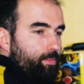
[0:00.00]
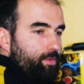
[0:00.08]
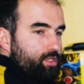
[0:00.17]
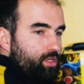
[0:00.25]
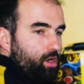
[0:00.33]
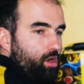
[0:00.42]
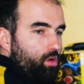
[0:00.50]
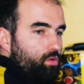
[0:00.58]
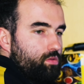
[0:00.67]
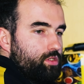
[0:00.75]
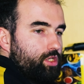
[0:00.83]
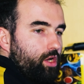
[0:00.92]
as a
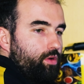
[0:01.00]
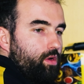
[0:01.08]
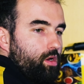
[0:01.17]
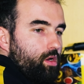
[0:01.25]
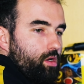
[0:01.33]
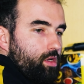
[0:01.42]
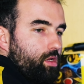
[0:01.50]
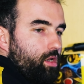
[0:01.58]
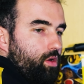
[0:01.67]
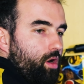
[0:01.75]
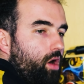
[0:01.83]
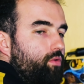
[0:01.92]
whole. So,
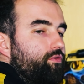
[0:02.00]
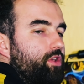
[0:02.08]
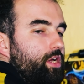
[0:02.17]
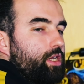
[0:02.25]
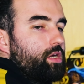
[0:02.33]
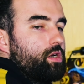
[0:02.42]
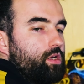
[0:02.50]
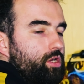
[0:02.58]
hopefully